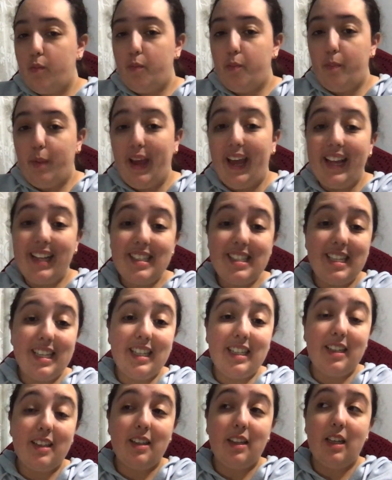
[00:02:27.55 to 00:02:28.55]

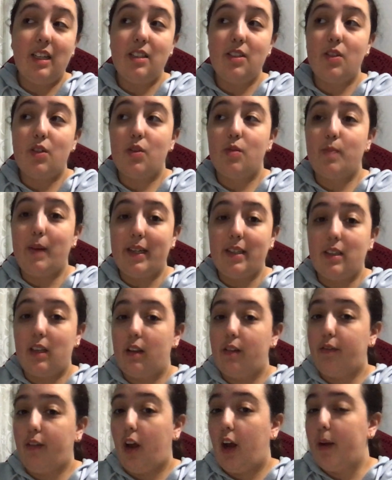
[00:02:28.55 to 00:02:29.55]
pantsing is basically
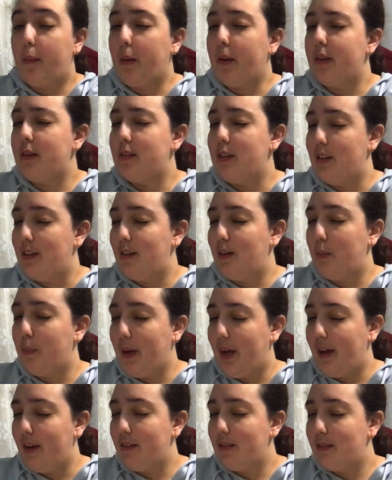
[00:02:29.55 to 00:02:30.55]
flying by the seat of your
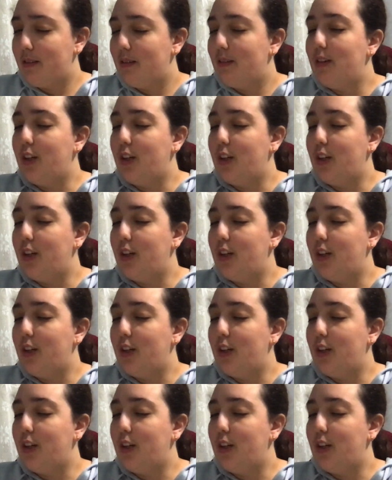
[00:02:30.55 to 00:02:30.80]
pants.